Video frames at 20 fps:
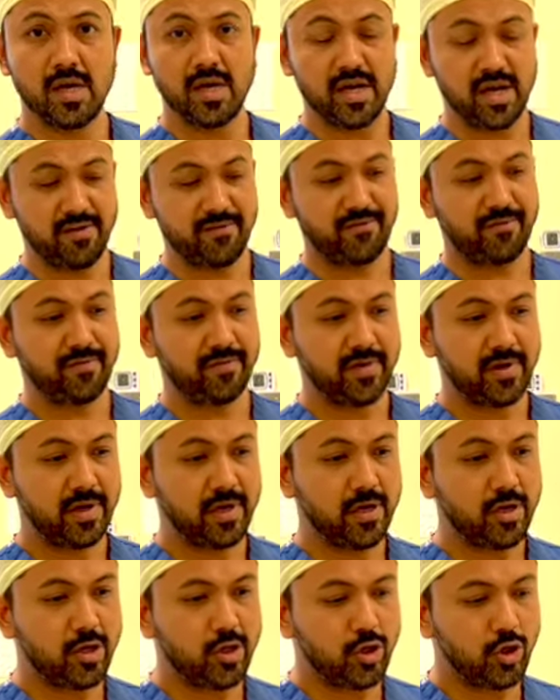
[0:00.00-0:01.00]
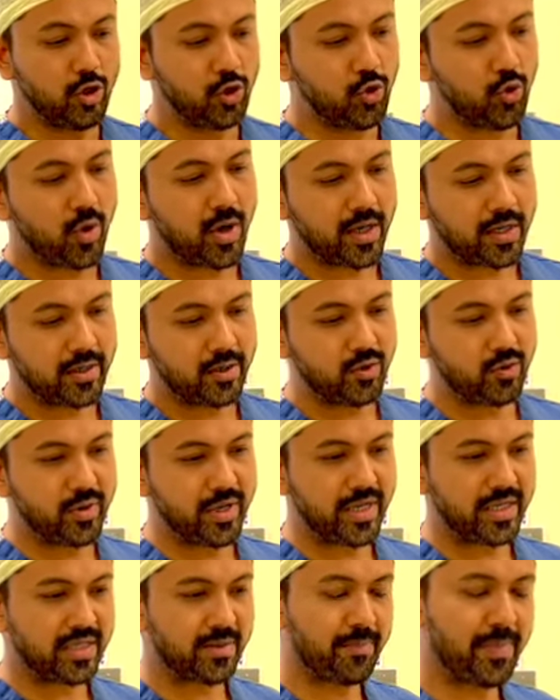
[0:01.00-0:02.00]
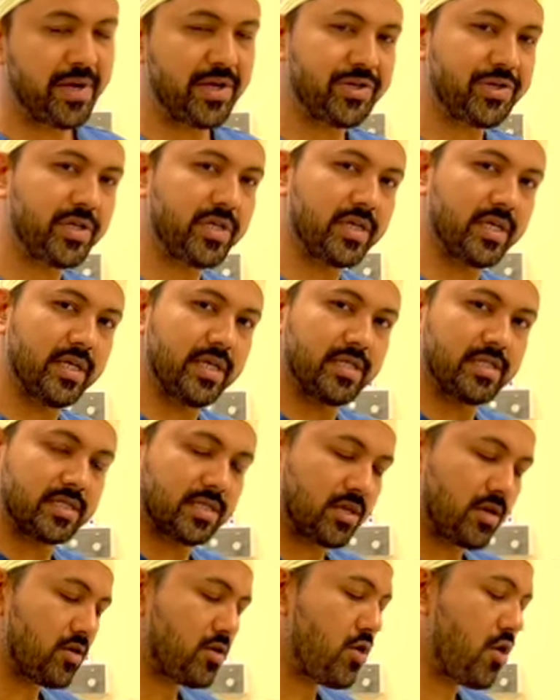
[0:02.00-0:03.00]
If you are doing, the patient is